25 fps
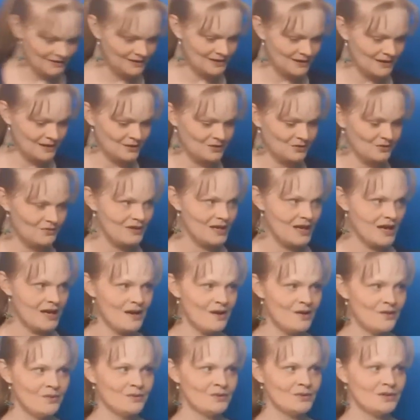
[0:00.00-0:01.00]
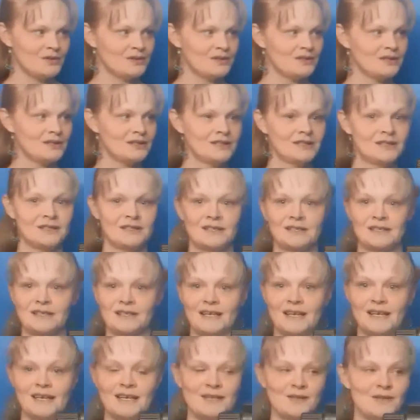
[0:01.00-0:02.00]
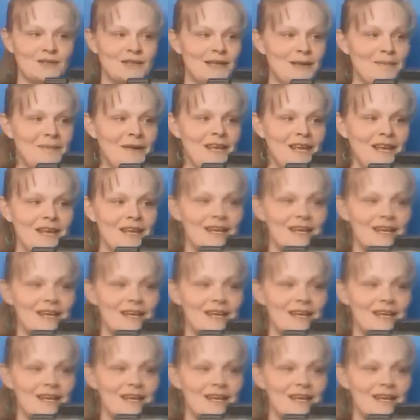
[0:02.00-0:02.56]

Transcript: Sit you down. Can you see me?